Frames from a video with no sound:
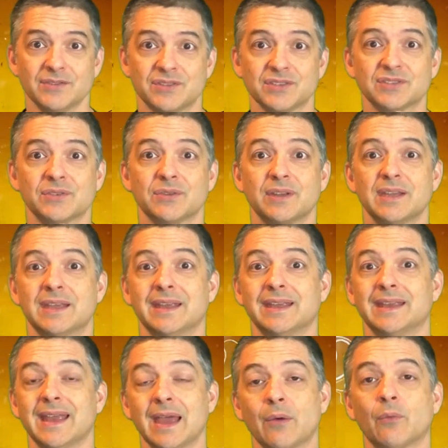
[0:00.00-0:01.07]
just so that he
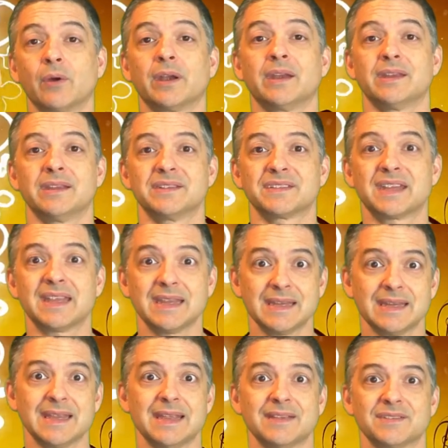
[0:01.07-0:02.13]
can get what it is he
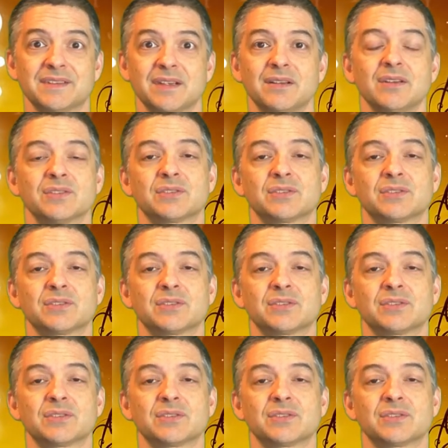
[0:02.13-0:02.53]
needs.